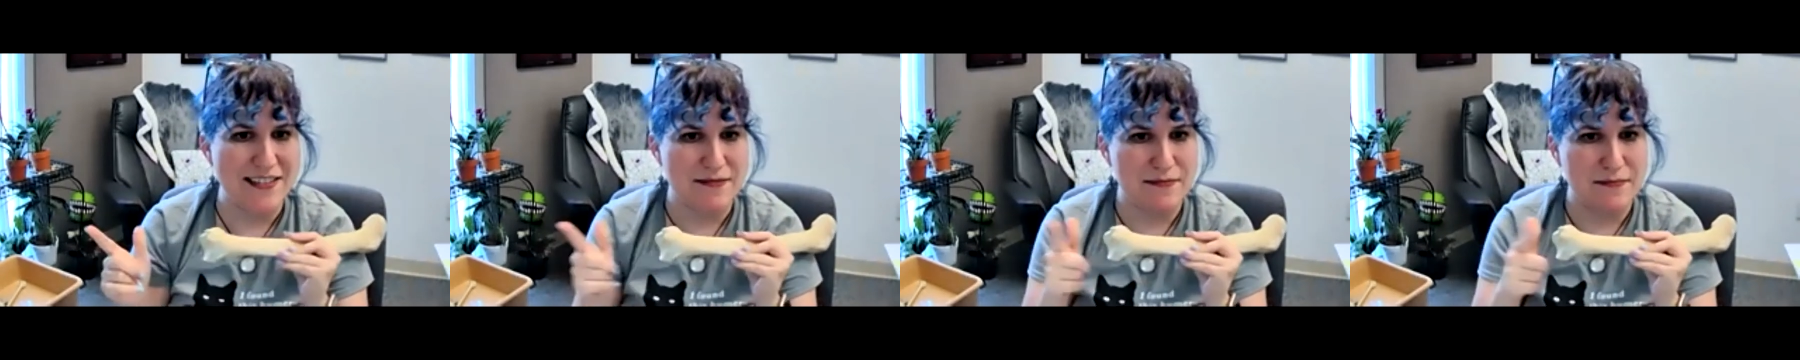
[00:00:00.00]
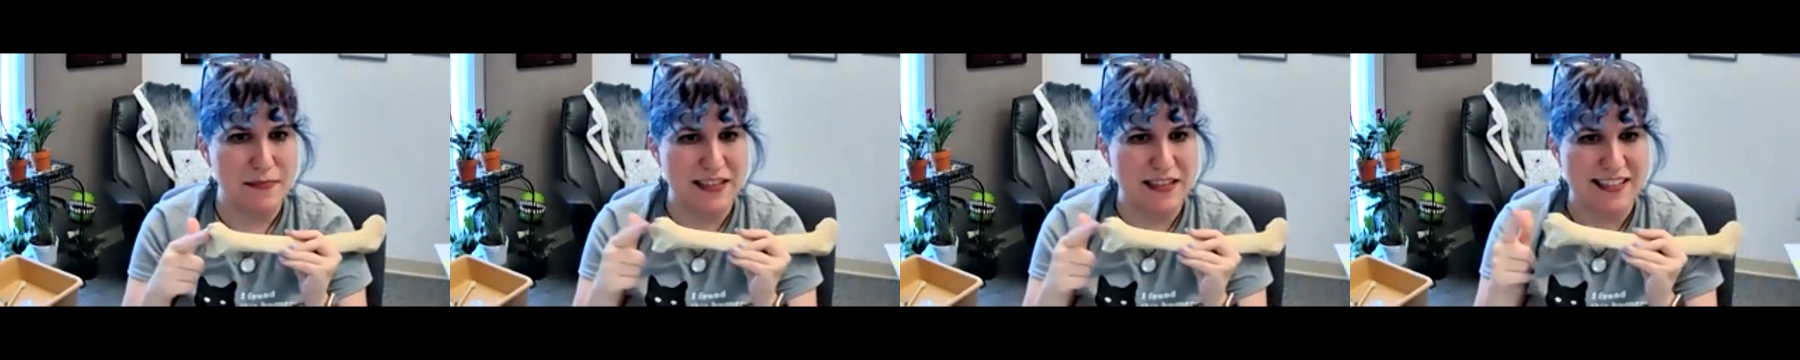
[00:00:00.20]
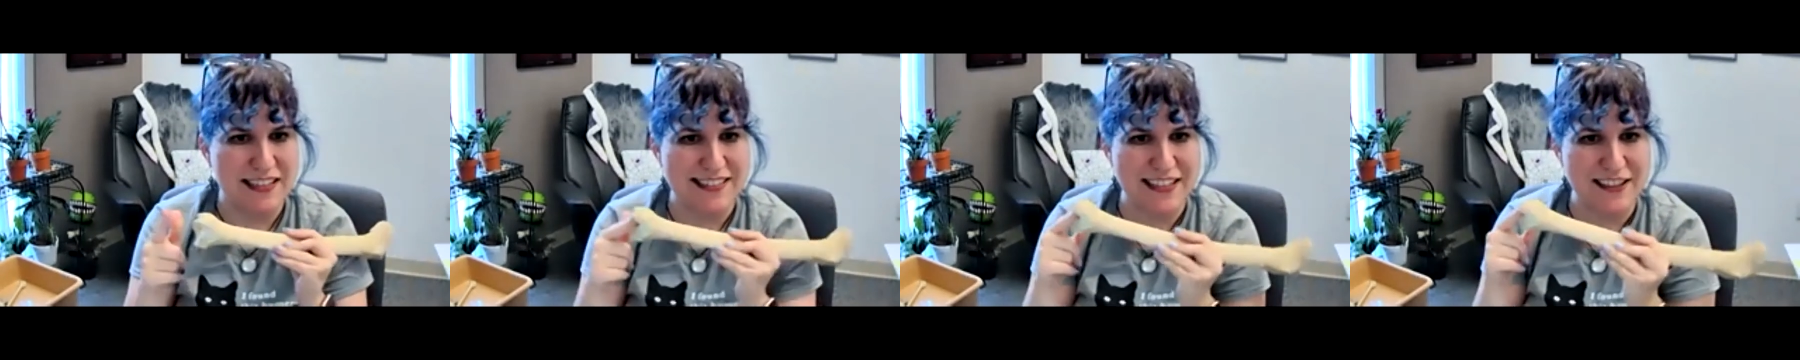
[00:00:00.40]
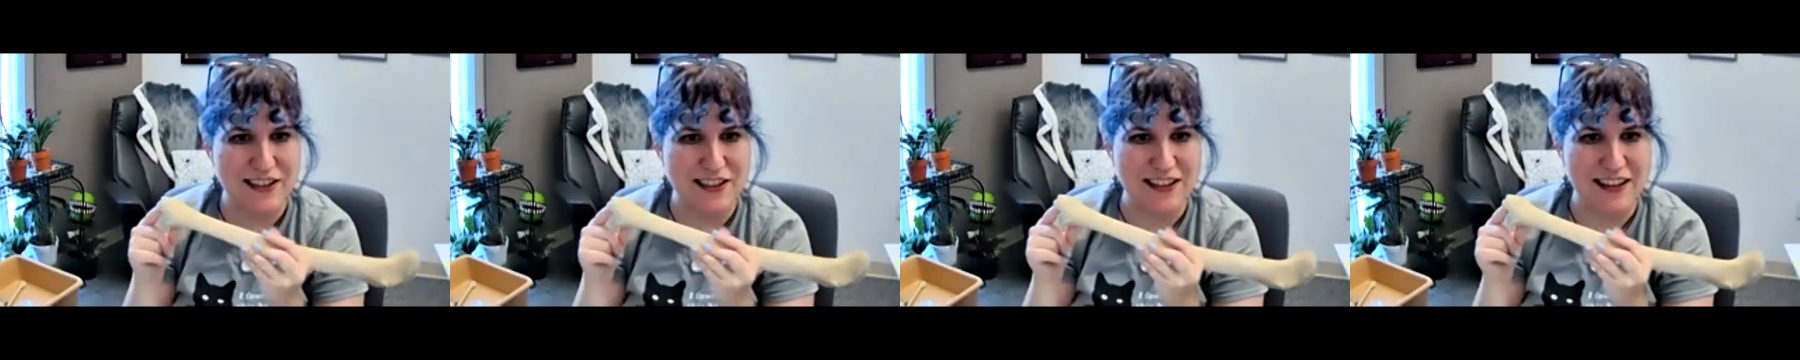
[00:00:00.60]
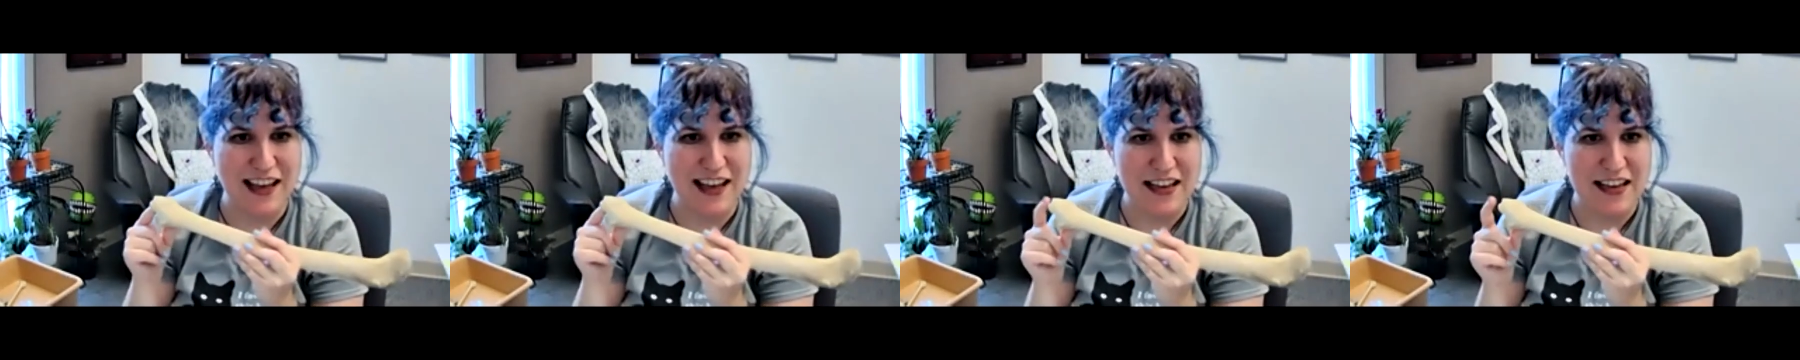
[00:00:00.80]
because they look
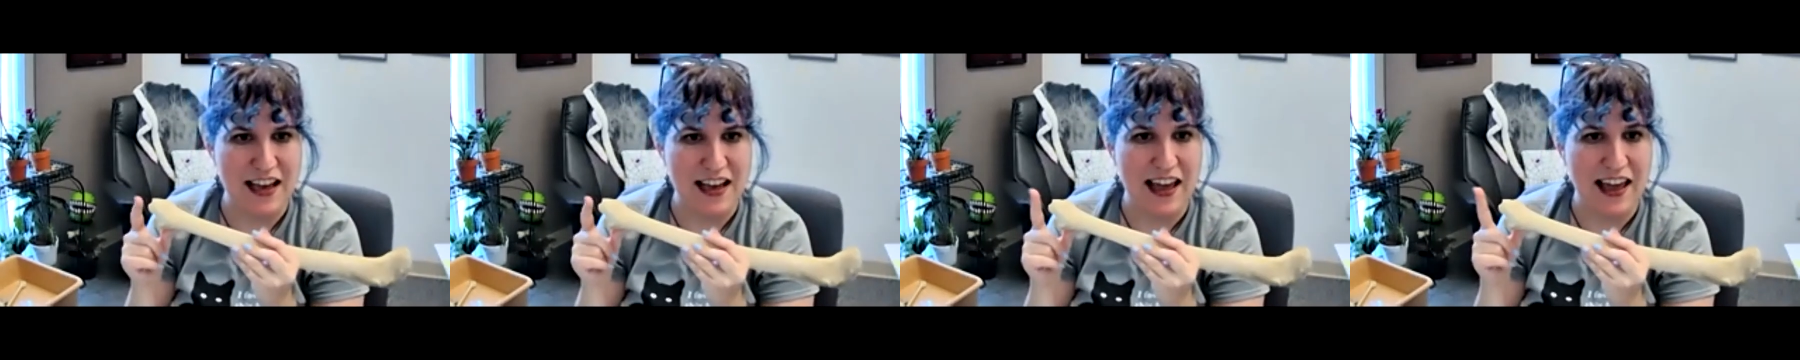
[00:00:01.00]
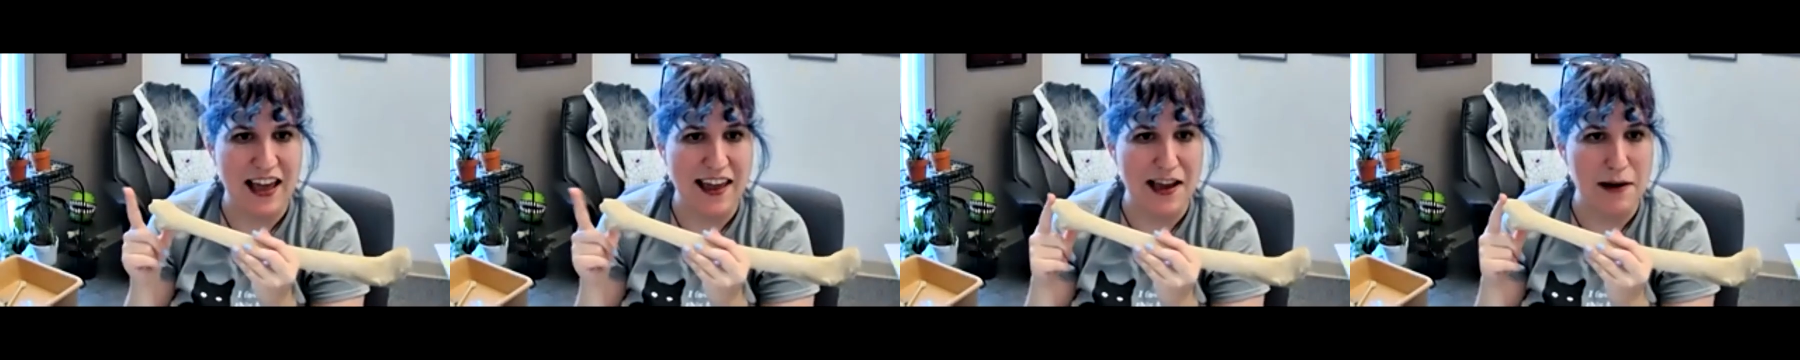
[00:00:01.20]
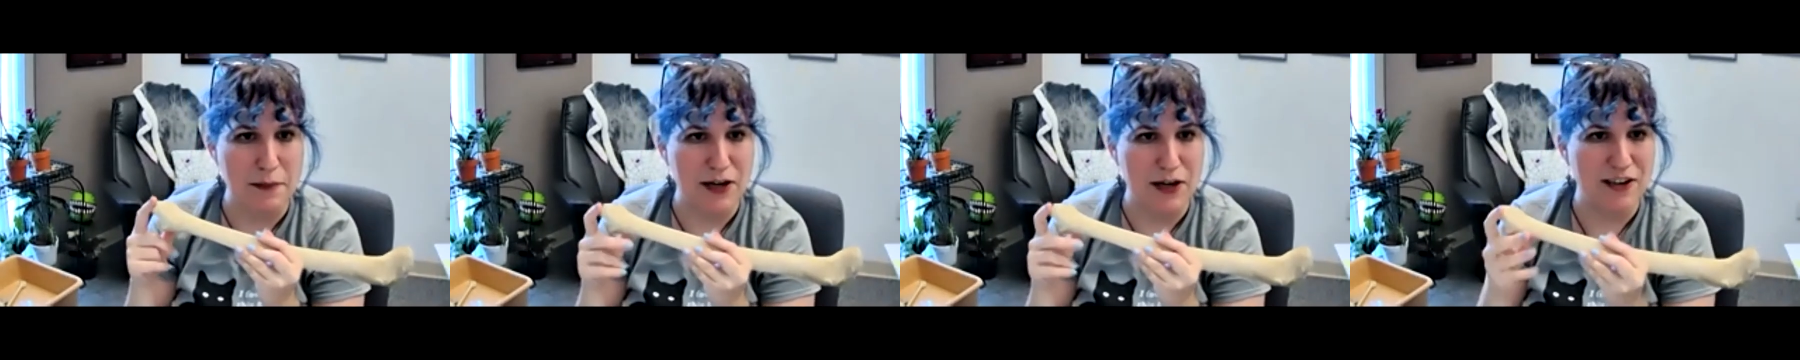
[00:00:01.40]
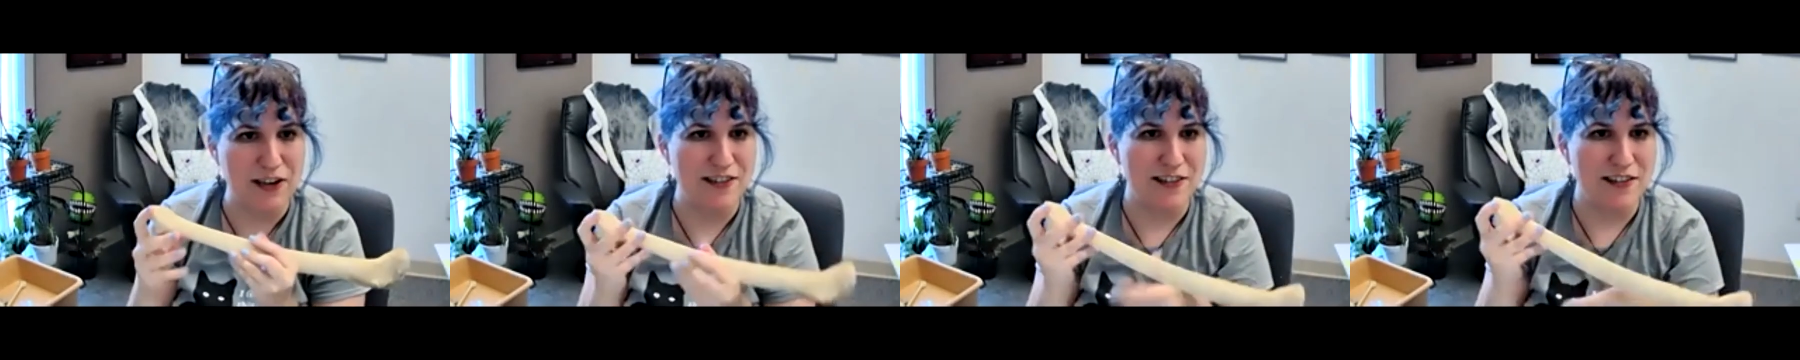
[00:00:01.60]
like a hammer.